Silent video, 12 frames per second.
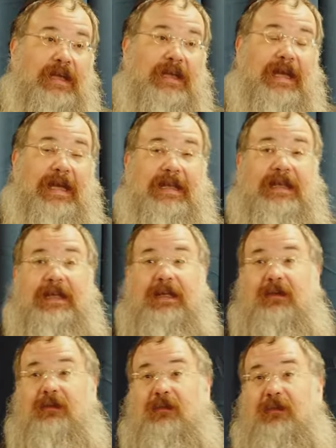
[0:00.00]
then
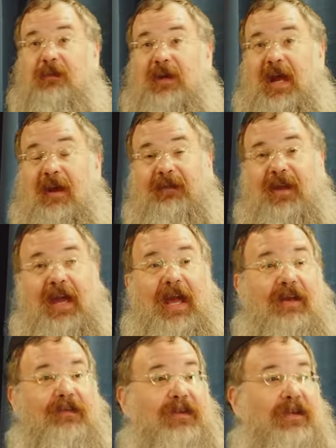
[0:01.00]
we have to
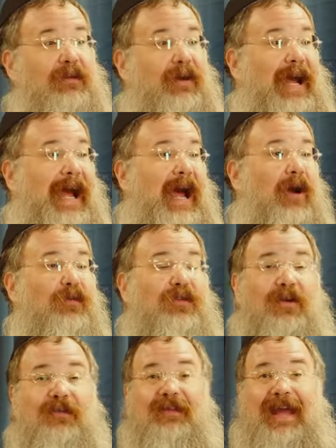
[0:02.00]
ask, you know, how
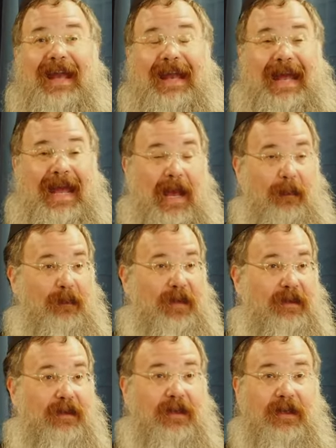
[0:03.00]
does that
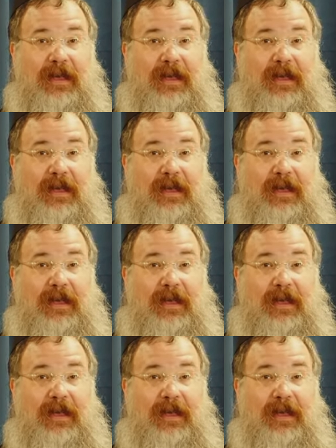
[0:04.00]
happen?